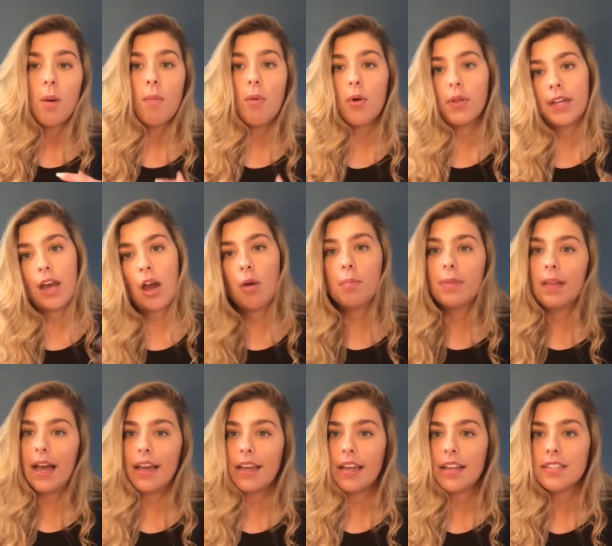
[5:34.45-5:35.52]
pulling out
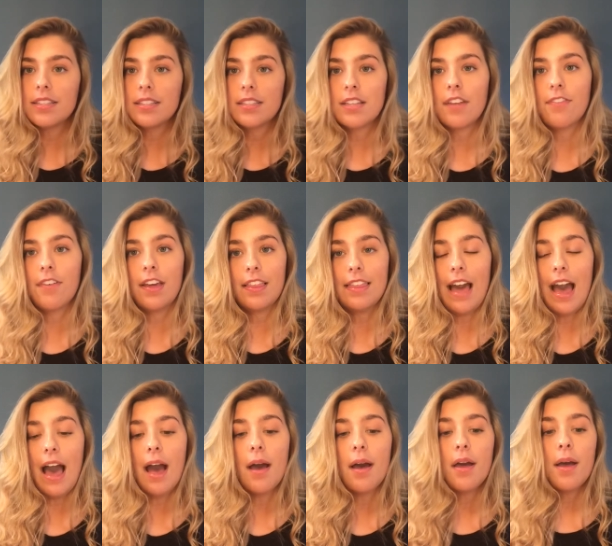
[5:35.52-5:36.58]
blackheads and stuff like
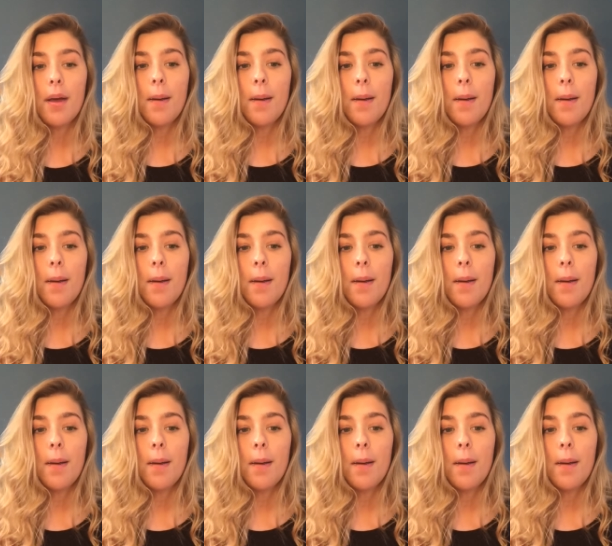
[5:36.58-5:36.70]
that.